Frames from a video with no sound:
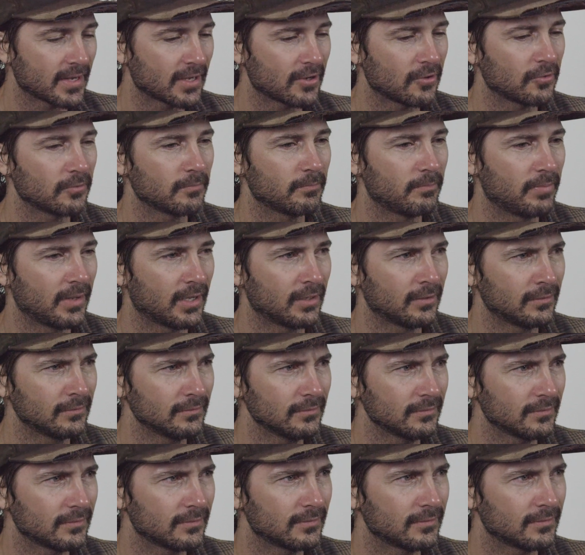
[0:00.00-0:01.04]
my own
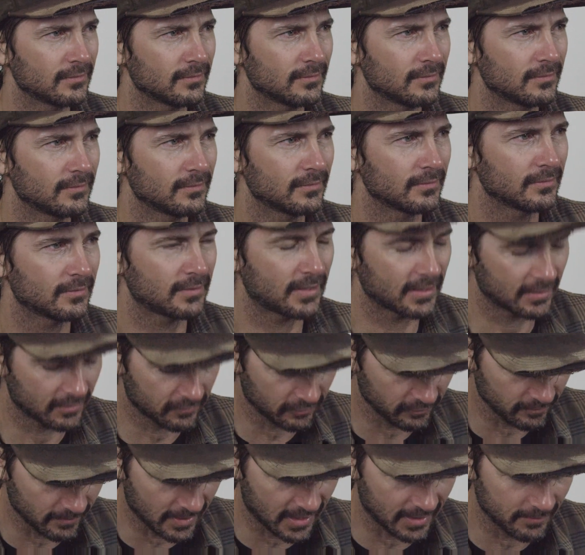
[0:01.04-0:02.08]
belt, like
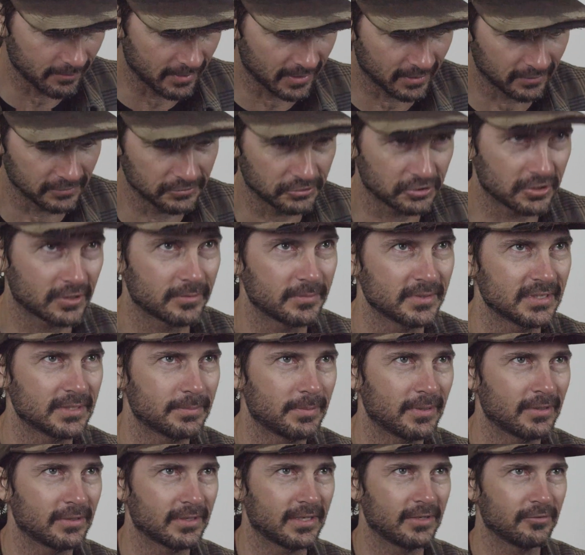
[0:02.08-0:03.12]
through my belt and Jeremy's
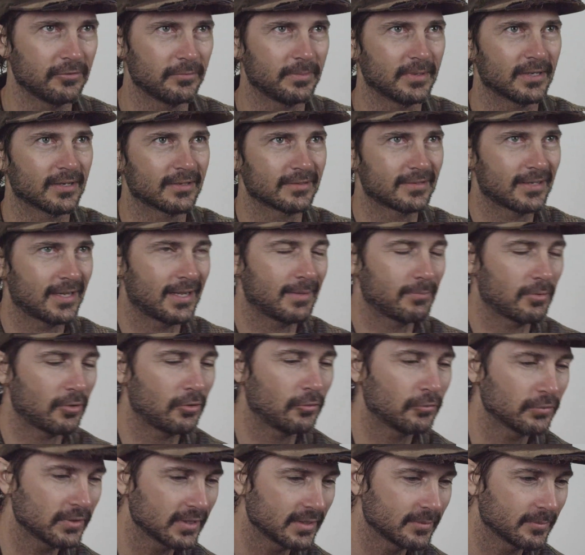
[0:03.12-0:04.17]
belt. He would be on top
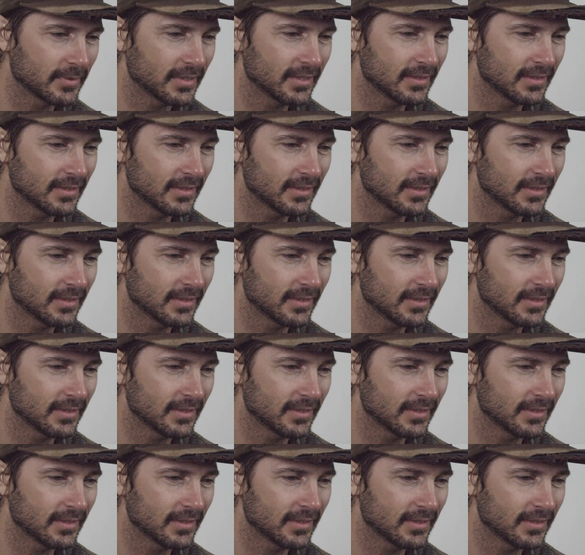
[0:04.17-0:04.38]
holding